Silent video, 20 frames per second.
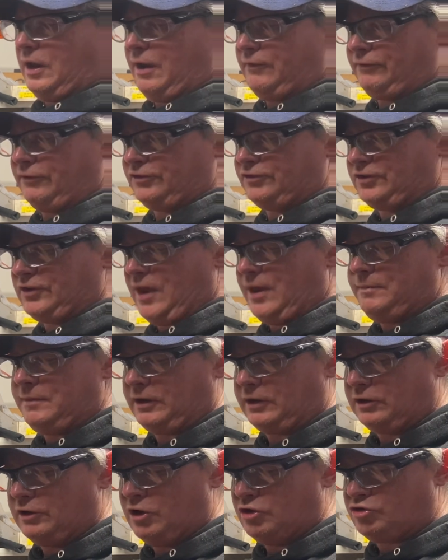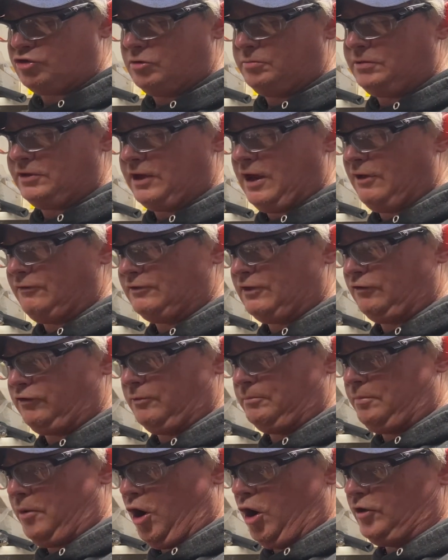have the same ignition, but they have
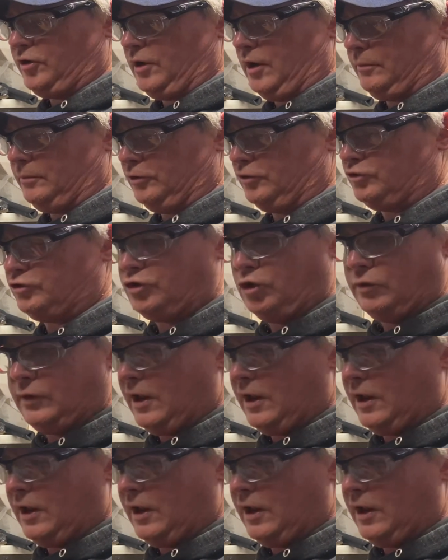different part numbers. Don't